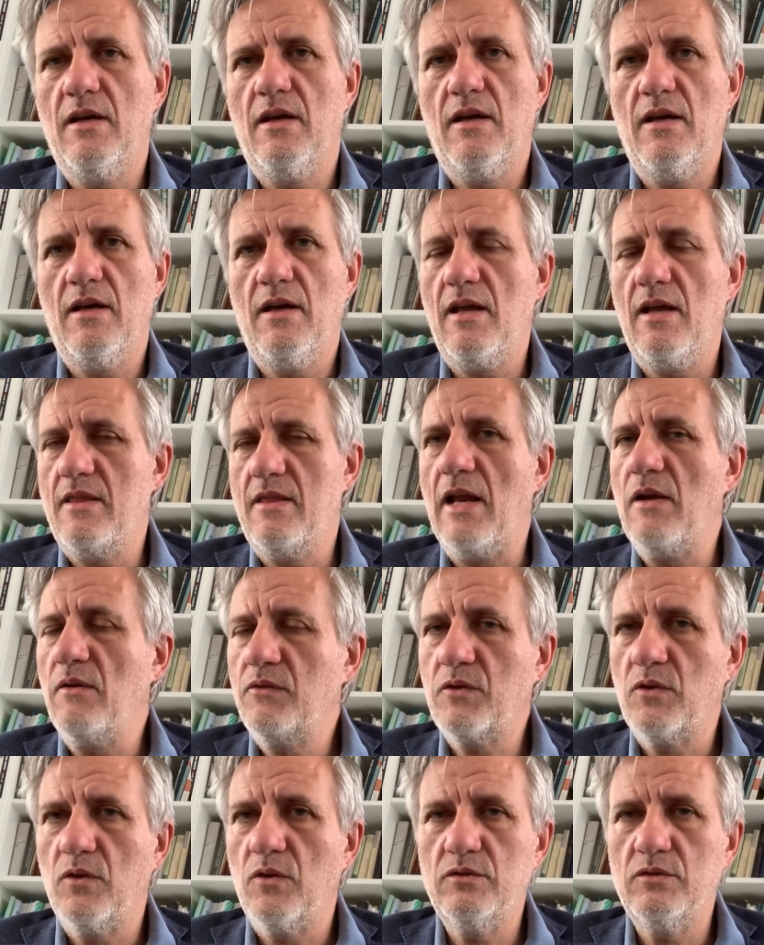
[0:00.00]
And then,
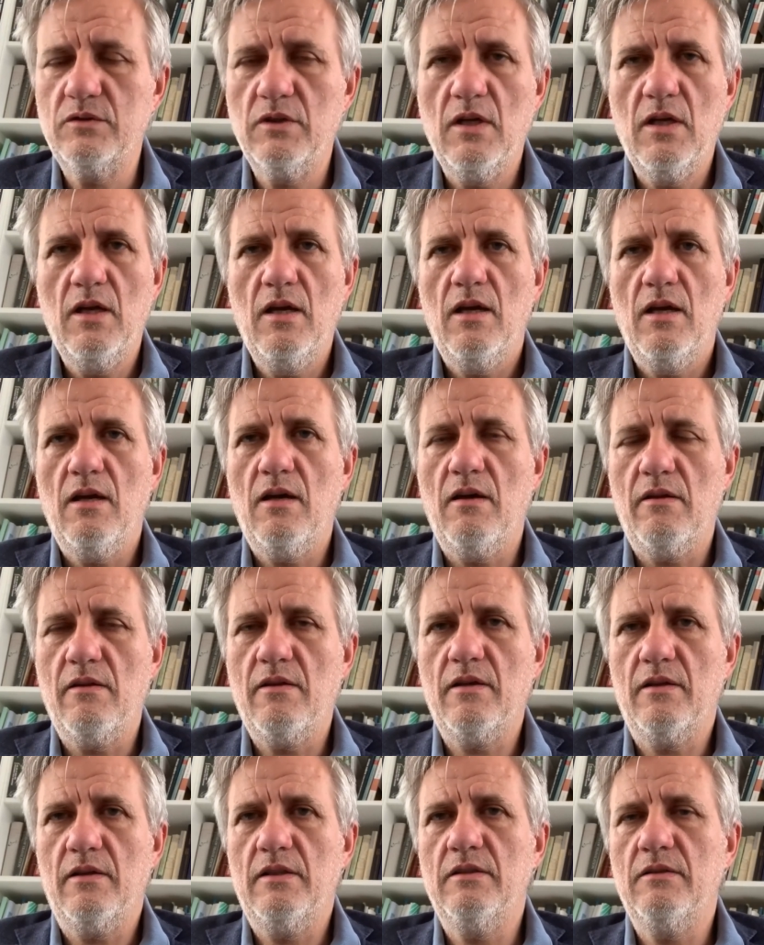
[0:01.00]
of course,
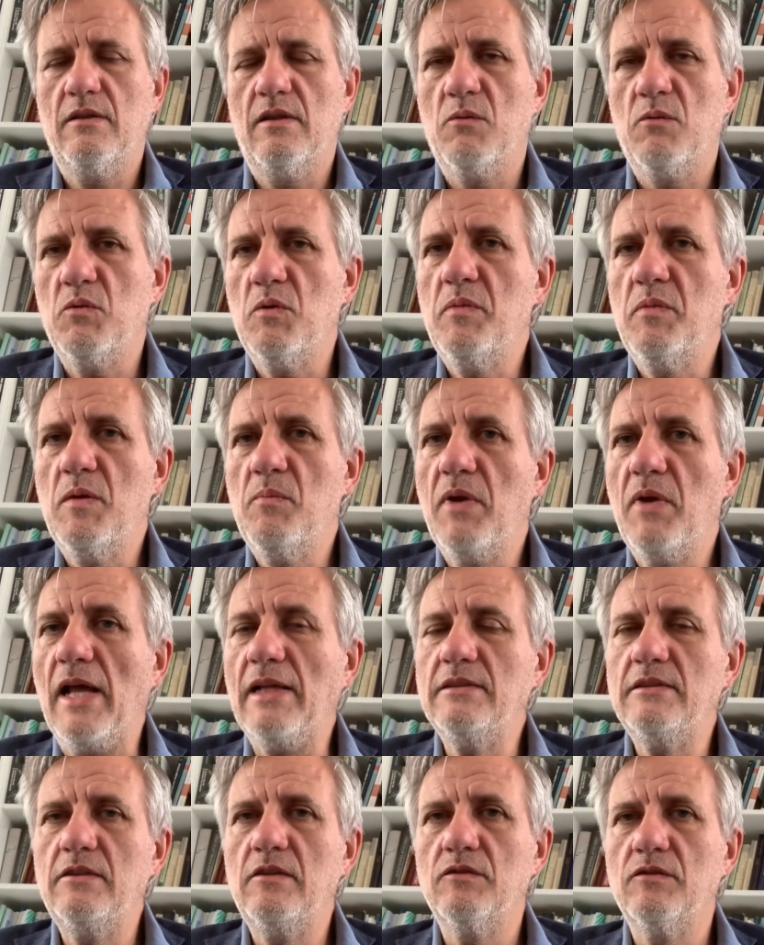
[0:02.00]
there will be
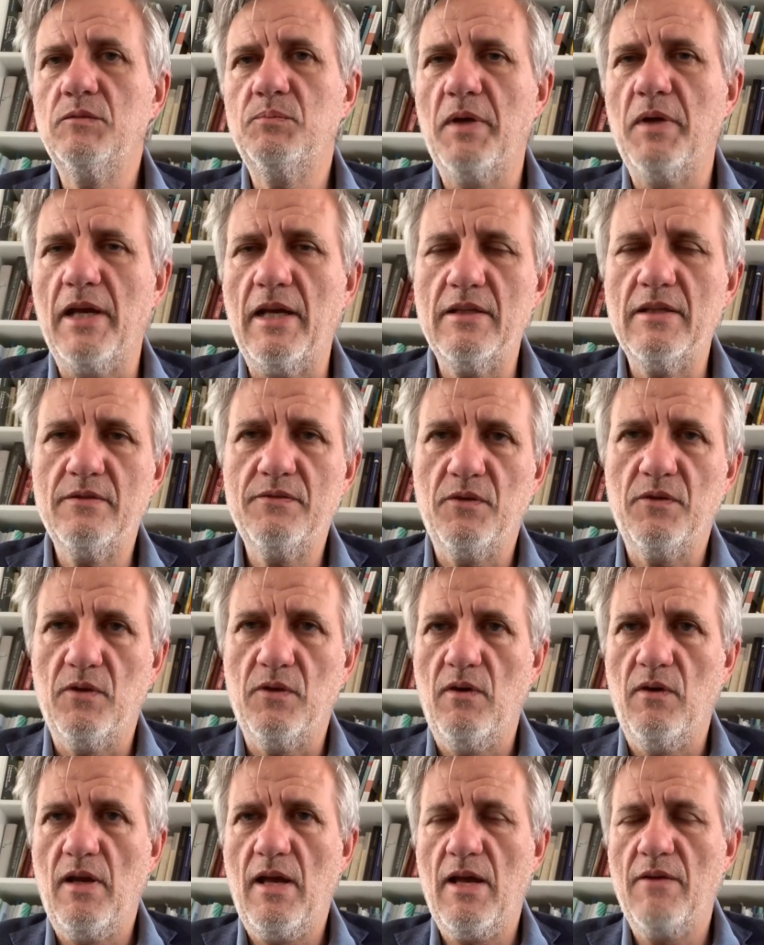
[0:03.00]
plenty of space
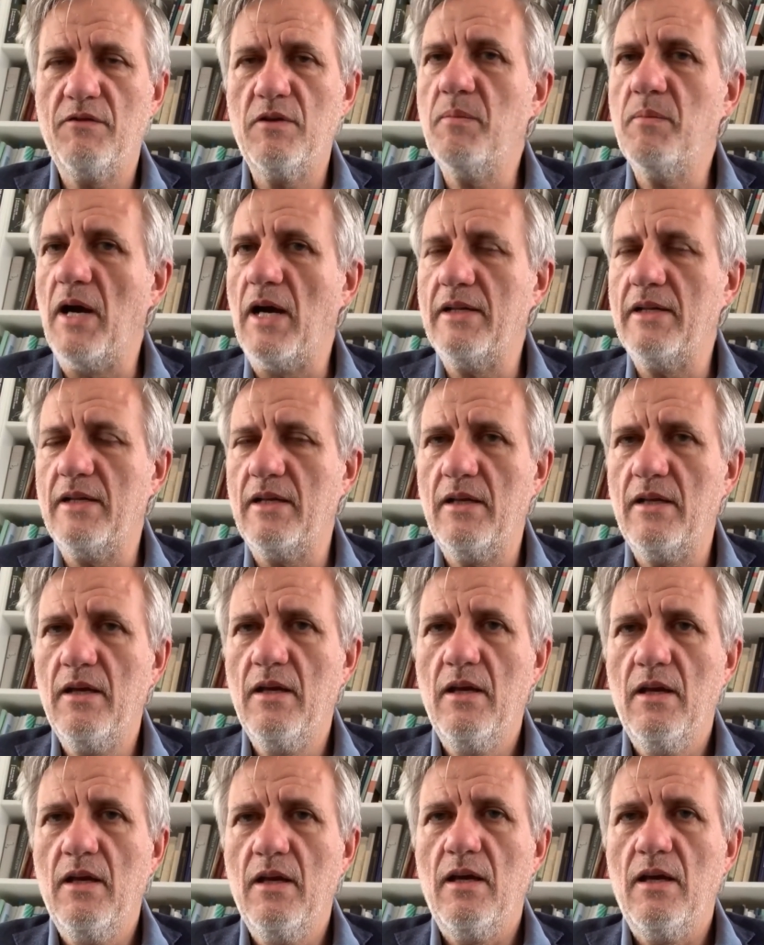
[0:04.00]
for everybody
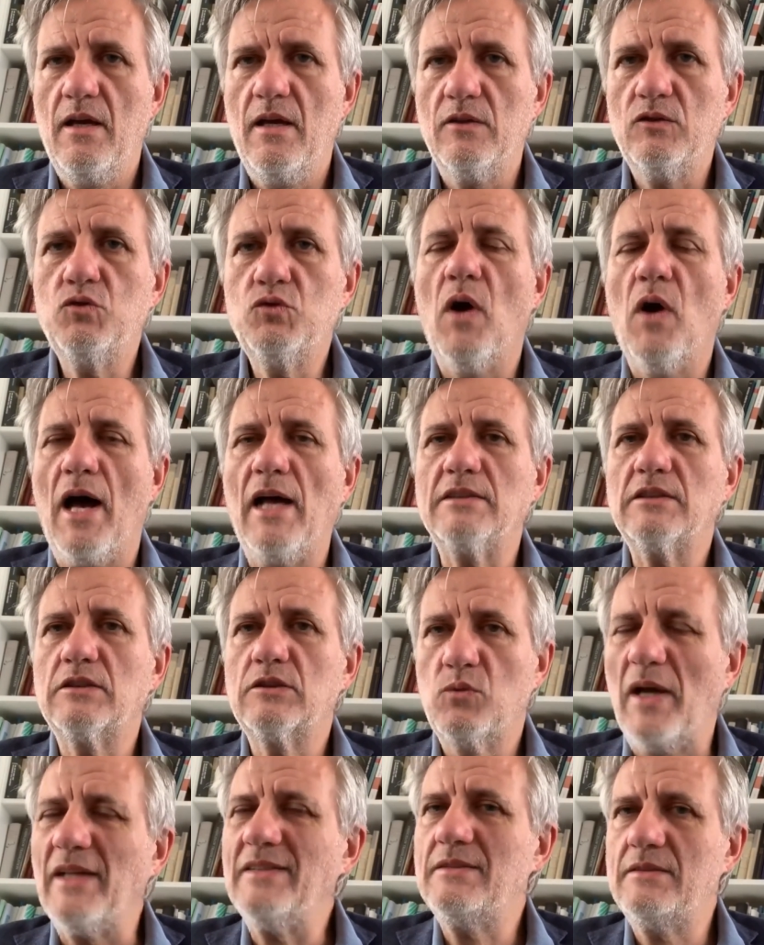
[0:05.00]
to
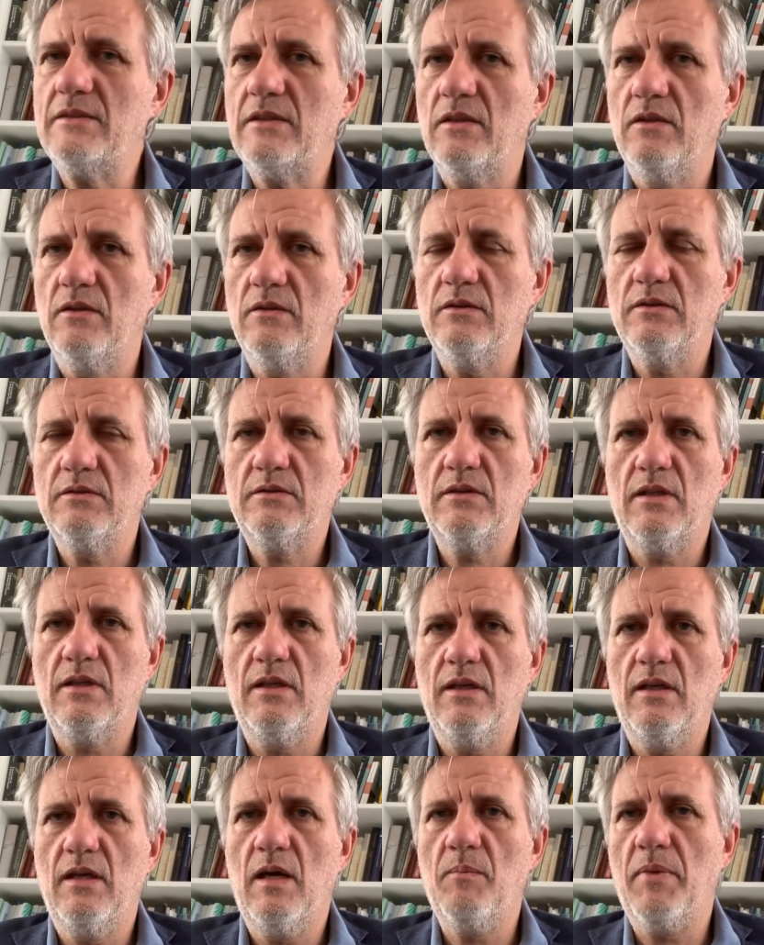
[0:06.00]
ask questions
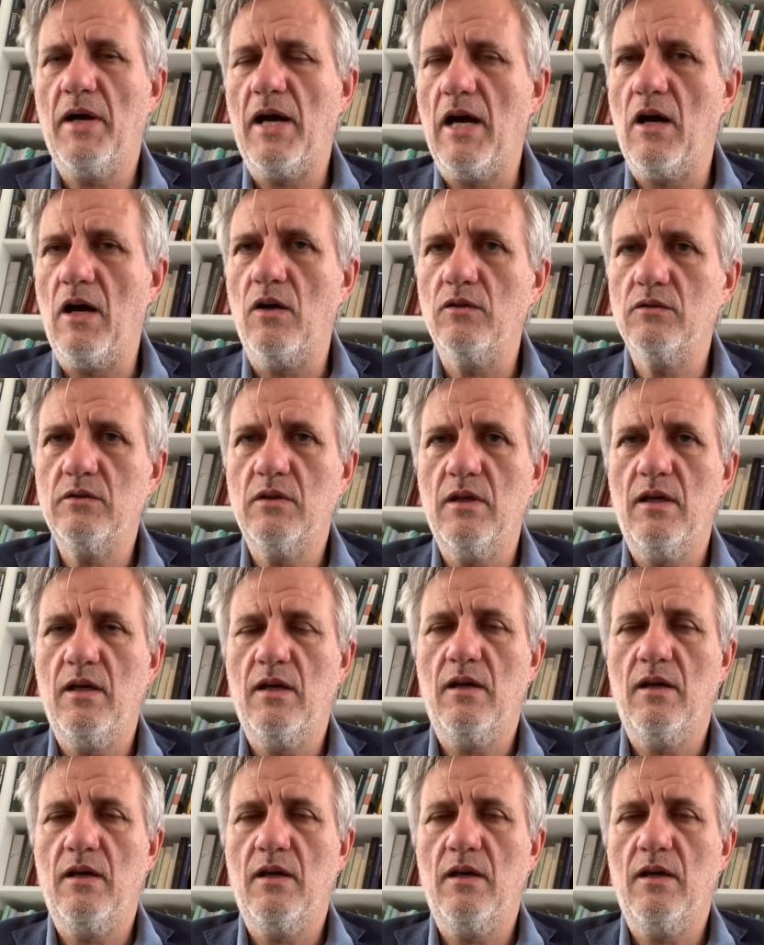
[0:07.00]
about